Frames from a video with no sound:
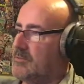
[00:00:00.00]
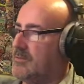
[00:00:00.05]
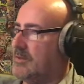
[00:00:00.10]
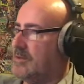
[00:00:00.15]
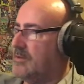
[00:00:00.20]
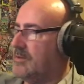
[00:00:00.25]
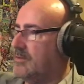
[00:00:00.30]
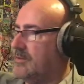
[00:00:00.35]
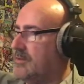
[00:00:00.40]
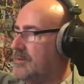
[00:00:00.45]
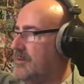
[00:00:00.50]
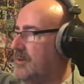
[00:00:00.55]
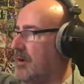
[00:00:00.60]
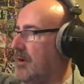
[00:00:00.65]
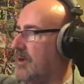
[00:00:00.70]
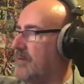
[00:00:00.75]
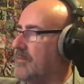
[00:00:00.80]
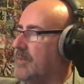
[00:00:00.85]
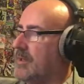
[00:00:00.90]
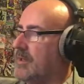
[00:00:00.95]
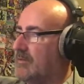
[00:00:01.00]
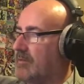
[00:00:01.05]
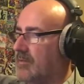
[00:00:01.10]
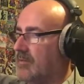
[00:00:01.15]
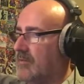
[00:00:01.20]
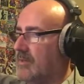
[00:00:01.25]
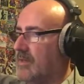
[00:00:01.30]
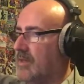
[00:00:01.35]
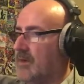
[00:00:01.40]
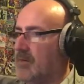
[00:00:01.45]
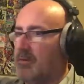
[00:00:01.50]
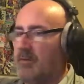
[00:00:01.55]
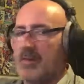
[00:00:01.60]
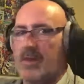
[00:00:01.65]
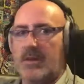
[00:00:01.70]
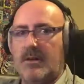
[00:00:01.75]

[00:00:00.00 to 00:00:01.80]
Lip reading: where they do the diving. Have you seen that?